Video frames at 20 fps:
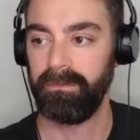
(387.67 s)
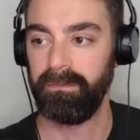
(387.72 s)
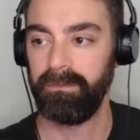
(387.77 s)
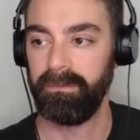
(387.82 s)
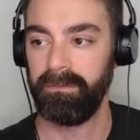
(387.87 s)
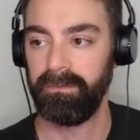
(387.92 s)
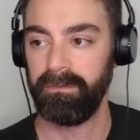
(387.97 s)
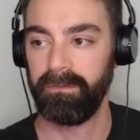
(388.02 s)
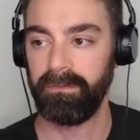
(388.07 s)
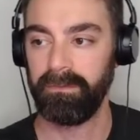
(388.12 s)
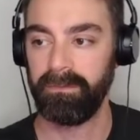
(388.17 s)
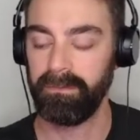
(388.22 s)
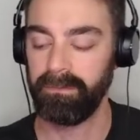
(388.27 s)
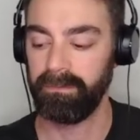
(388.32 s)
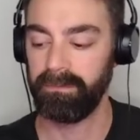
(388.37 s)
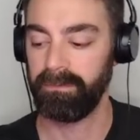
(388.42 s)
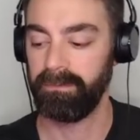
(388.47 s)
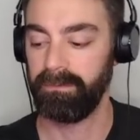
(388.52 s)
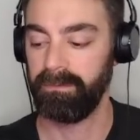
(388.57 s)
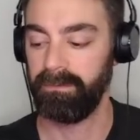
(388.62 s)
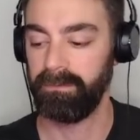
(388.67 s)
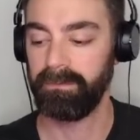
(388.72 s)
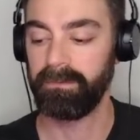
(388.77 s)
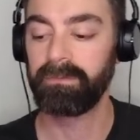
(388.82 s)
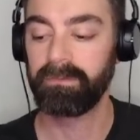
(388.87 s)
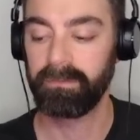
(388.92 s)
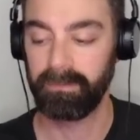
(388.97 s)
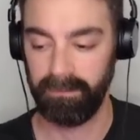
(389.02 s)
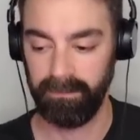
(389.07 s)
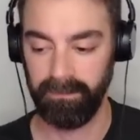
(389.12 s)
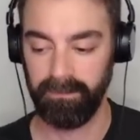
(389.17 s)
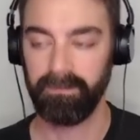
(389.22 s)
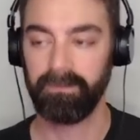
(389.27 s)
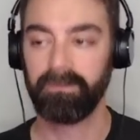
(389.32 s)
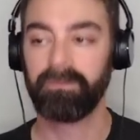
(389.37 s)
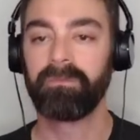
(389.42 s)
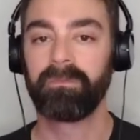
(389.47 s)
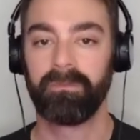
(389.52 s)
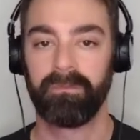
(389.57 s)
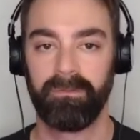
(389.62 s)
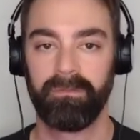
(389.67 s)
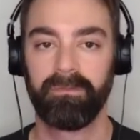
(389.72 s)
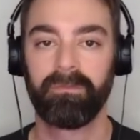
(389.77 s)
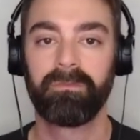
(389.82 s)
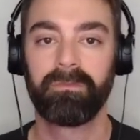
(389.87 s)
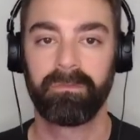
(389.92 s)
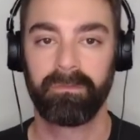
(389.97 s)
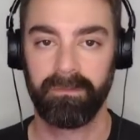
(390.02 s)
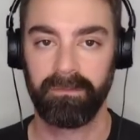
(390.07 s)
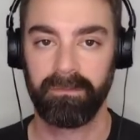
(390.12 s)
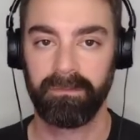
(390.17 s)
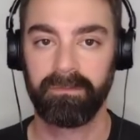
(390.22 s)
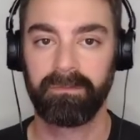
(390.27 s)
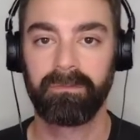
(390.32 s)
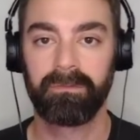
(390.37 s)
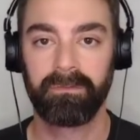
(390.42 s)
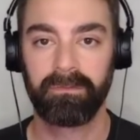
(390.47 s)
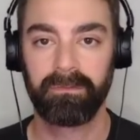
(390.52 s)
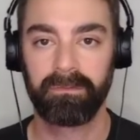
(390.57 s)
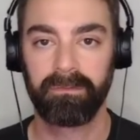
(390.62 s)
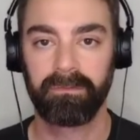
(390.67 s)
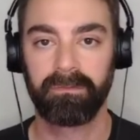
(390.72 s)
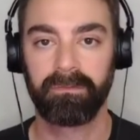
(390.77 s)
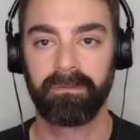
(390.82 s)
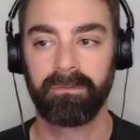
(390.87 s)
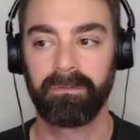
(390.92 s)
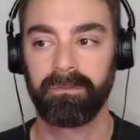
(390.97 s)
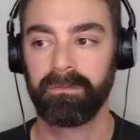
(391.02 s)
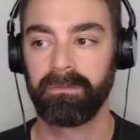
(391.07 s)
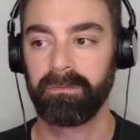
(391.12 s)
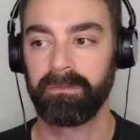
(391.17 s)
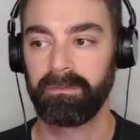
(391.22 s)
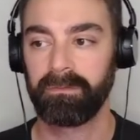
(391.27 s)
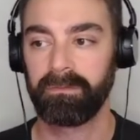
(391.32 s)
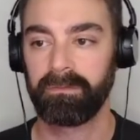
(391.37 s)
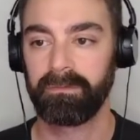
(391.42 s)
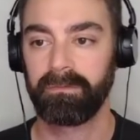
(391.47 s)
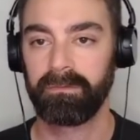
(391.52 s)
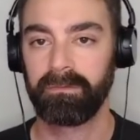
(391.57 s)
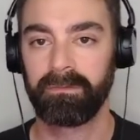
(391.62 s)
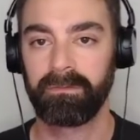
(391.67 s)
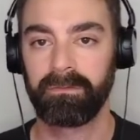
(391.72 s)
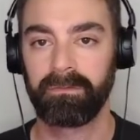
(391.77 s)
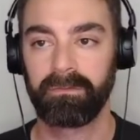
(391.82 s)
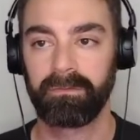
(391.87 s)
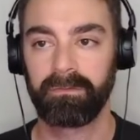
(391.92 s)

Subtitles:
(silent)